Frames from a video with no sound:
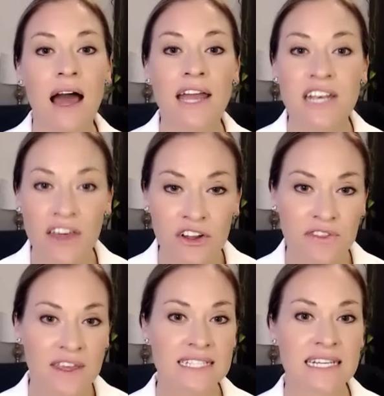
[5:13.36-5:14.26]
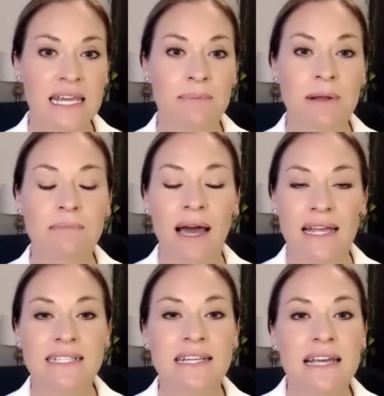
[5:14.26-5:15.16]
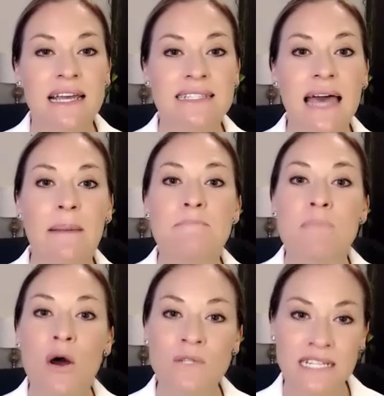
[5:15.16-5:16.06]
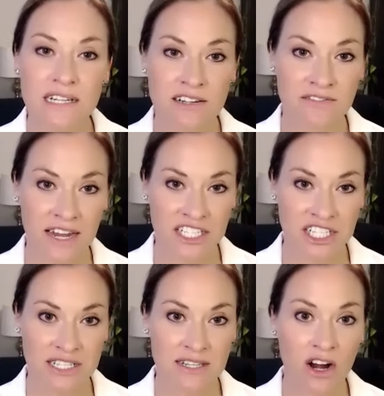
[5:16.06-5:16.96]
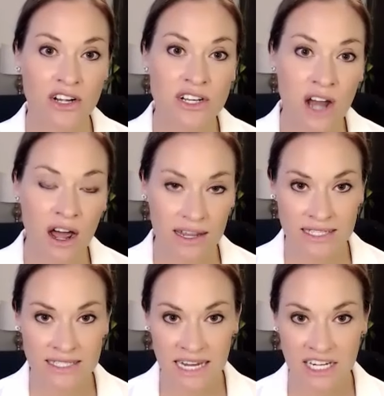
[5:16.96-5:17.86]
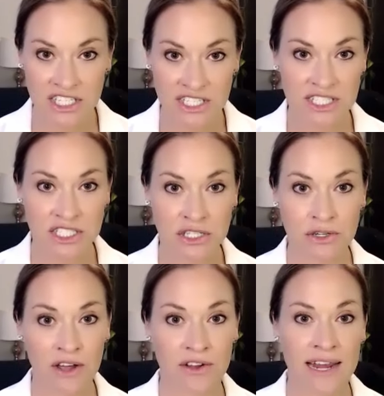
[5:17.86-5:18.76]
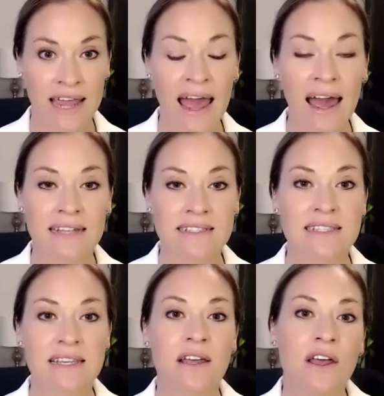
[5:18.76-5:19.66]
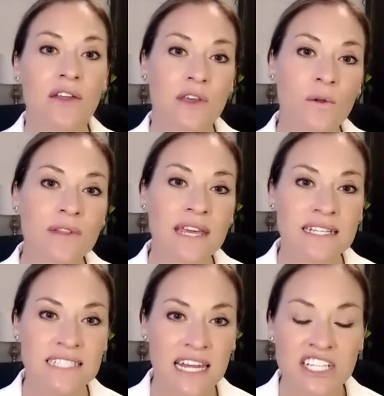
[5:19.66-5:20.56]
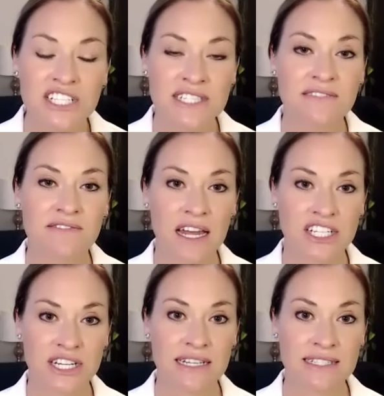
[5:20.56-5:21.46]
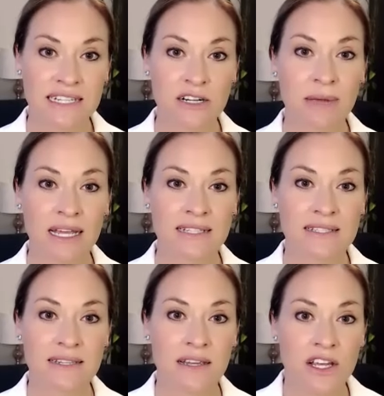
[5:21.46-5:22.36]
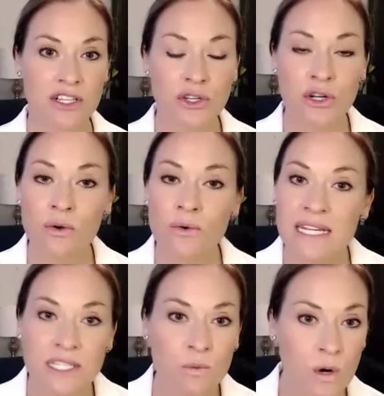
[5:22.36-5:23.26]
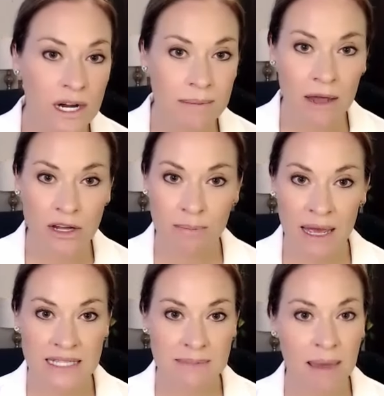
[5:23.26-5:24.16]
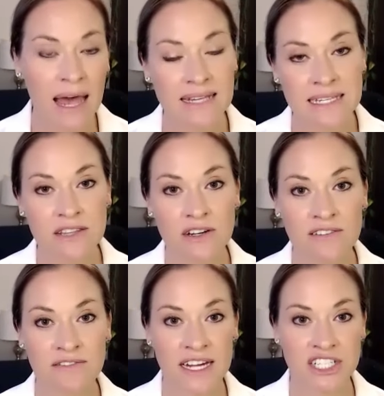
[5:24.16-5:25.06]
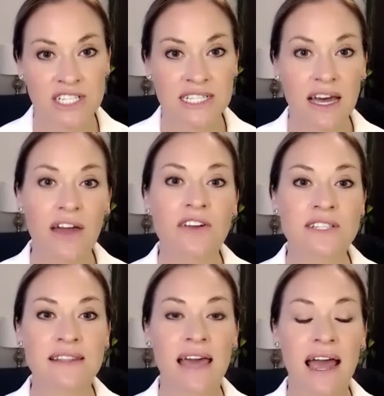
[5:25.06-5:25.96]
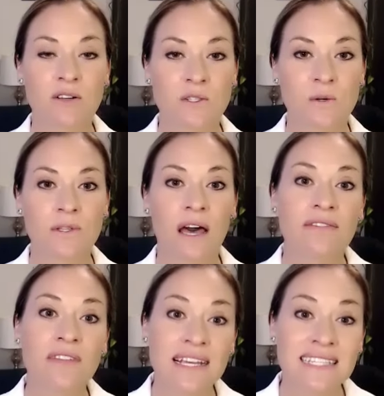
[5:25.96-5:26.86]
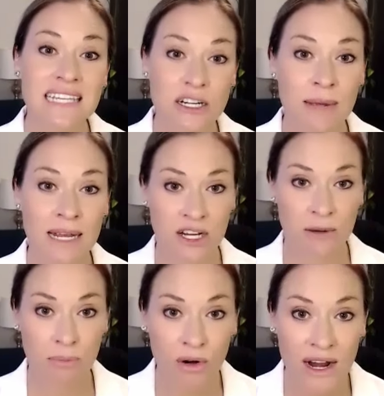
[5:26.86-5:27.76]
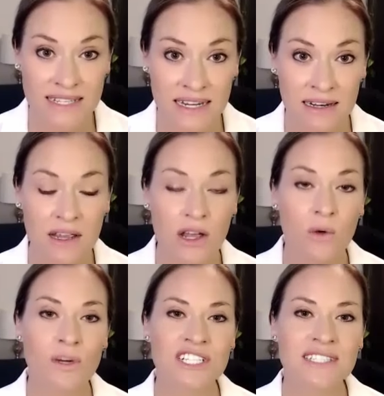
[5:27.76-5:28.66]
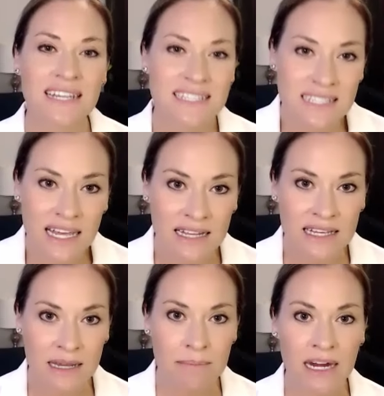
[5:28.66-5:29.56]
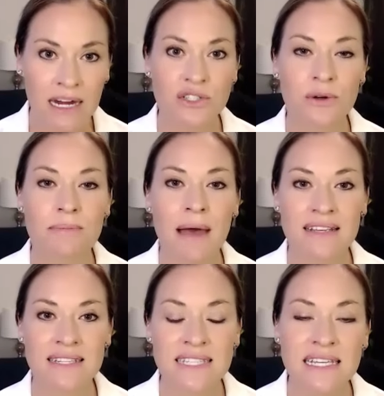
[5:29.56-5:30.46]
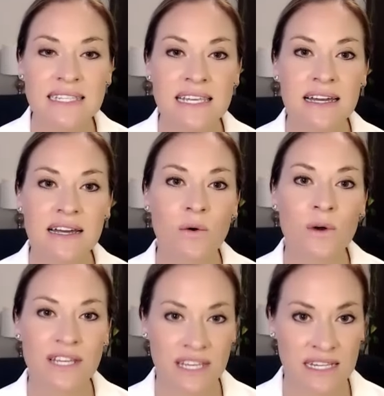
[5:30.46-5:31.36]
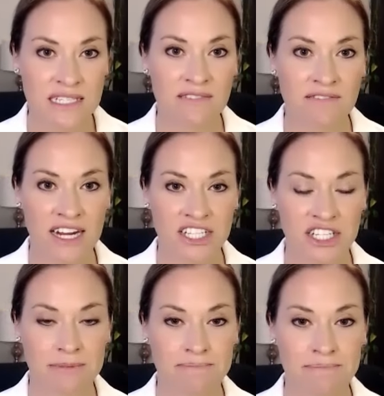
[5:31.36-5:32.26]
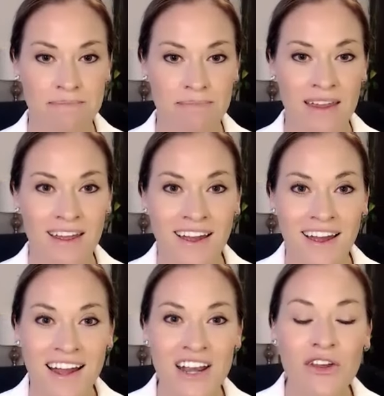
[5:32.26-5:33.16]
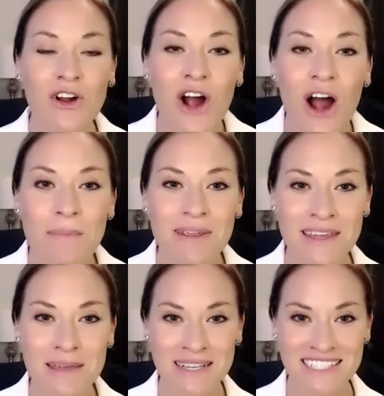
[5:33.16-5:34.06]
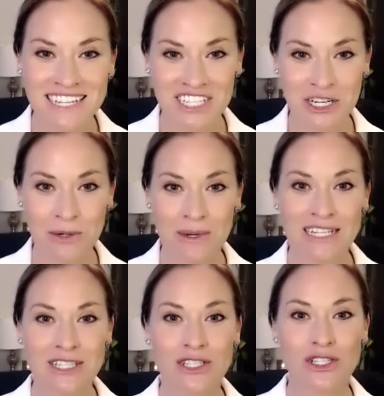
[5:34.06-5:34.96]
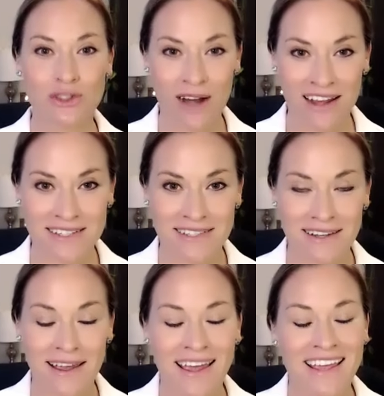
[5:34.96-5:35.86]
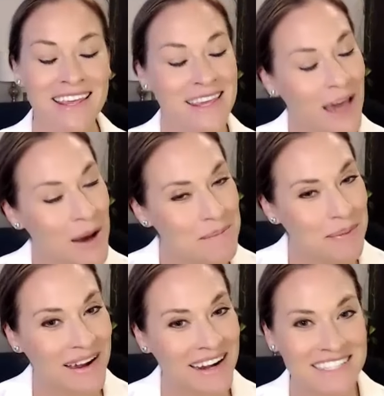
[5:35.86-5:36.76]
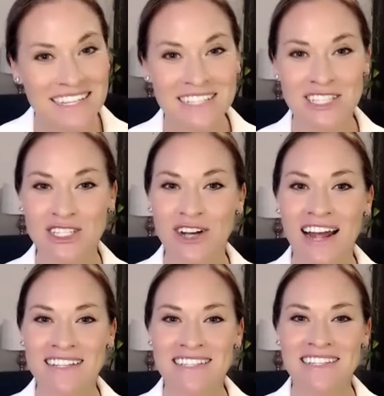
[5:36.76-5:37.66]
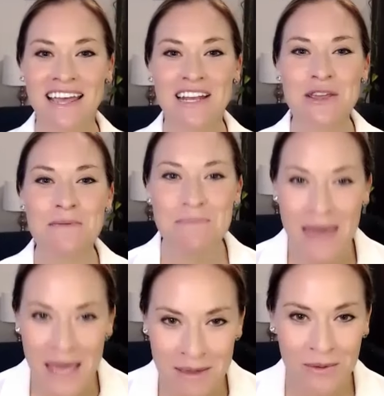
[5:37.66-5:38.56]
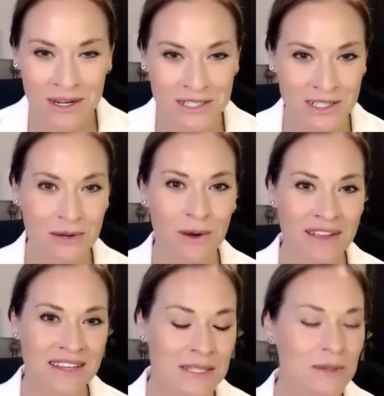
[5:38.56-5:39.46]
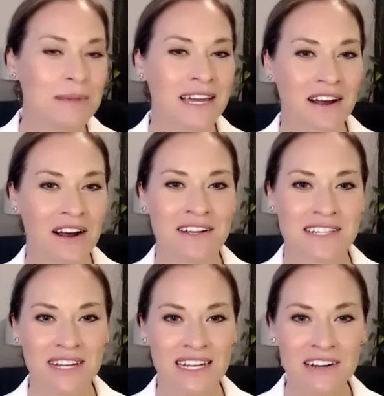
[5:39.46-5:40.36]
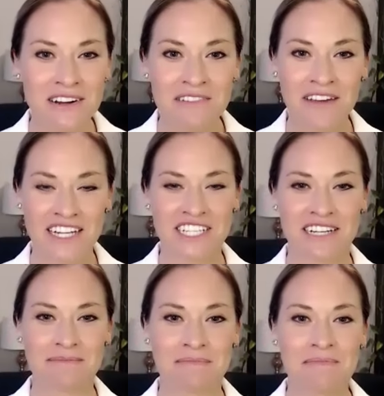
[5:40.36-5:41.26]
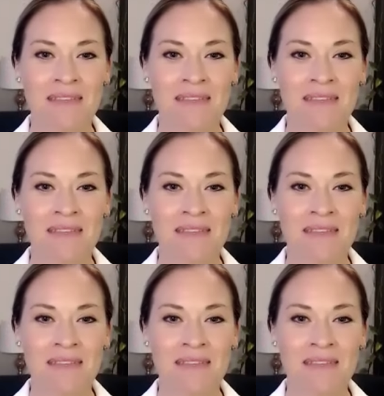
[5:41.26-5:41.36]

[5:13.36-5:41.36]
Another thing to keep in mind is that most ear infections are not contagious to your other cats. The only contagious infection is ear mites, so you don't need to worry about your pets passing their infection to others in the household unless ear mites are present, which is less likely compared to a malassezia or yeast infection. Another commonly missed issue is stress. Yep, I said stress, and you may be wondering why this would be a cause of an ear infection.